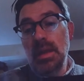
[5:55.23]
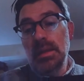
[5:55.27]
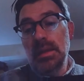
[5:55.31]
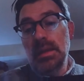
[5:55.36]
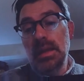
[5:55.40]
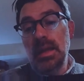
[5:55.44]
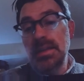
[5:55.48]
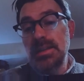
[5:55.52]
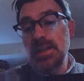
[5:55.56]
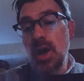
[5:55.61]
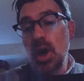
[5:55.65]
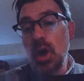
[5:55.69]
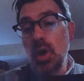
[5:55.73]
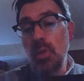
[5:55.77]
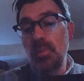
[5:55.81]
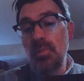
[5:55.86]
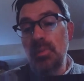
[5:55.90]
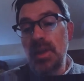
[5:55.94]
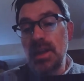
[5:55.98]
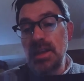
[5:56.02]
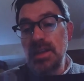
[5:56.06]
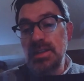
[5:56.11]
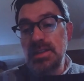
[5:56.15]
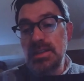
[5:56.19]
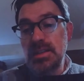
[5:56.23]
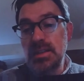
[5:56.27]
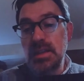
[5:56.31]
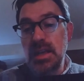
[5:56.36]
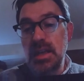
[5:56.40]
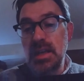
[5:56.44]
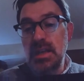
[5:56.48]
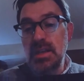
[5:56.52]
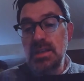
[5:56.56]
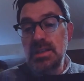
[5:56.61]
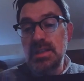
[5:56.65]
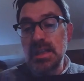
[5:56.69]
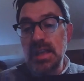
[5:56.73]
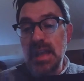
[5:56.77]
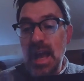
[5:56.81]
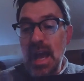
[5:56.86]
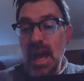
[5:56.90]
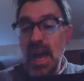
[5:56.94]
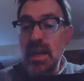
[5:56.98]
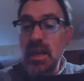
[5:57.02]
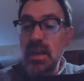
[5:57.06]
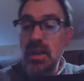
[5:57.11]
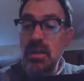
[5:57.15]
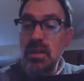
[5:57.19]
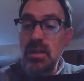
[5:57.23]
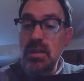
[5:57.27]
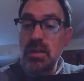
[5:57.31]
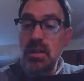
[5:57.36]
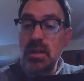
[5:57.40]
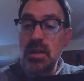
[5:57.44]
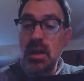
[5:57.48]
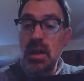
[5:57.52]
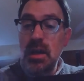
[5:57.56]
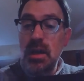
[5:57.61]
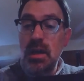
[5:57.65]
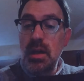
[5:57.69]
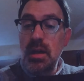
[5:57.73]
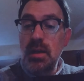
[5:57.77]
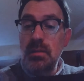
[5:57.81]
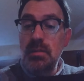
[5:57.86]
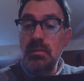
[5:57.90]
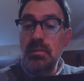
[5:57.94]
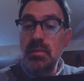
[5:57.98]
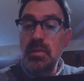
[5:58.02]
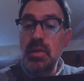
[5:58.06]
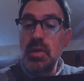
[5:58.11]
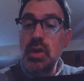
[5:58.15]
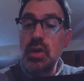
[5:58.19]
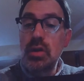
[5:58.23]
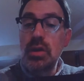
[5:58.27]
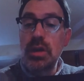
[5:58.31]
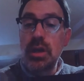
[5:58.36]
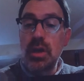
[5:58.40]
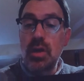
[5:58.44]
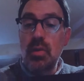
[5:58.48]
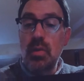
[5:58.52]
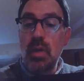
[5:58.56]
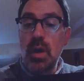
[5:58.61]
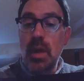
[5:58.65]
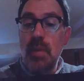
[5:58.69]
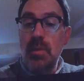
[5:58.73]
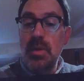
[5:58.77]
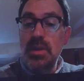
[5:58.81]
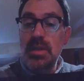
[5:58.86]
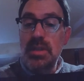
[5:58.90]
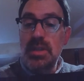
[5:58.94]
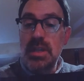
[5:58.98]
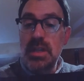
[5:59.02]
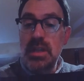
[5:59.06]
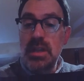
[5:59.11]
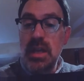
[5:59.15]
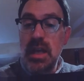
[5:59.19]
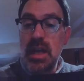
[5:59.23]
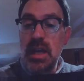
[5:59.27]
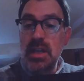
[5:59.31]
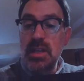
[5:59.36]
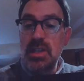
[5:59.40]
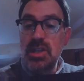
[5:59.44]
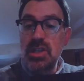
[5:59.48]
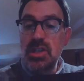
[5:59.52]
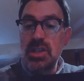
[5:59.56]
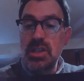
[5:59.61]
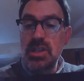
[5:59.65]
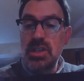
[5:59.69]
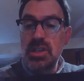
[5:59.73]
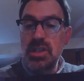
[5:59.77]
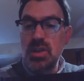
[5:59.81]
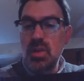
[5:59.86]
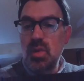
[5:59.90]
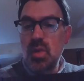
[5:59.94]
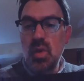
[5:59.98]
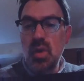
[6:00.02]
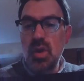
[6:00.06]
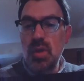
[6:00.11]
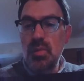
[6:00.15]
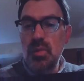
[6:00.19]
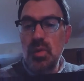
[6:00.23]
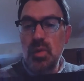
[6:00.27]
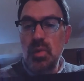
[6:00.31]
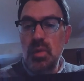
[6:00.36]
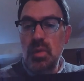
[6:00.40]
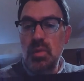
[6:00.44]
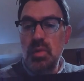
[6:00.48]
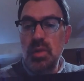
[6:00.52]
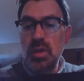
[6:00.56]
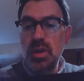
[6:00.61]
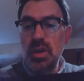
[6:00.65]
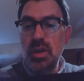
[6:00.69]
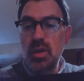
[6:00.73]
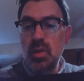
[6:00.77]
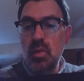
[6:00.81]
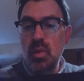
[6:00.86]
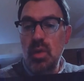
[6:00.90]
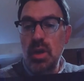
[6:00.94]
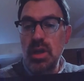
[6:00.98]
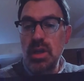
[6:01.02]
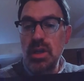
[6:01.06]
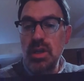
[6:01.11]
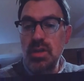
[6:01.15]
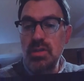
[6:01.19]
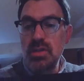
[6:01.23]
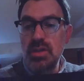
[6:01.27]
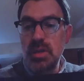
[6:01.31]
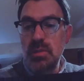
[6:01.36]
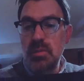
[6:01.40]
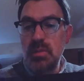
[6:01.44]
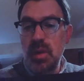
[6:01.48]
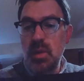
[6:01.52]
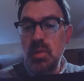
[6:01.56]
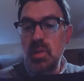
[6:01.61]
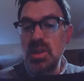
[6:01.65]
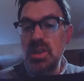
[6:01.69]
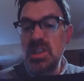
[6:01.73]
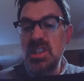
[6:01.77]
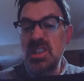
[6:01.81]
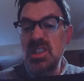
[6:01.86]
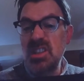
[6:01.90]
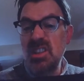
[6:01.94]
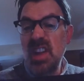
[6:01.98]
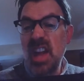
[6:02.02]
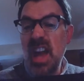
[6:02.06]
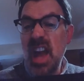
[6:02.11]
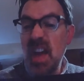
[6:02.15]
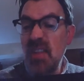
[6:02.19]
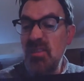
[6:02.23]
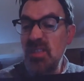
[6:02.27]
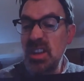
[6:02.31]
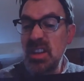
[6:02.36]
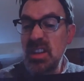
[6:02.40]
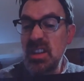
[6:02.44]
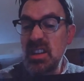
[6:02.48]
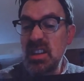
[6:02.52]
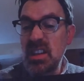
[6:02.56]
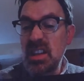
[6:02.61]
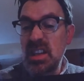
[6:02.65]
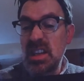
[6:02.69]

Let's hope that it's like nuclear weapons, in that it's just so horrible we really don't want to use it, but we still have it.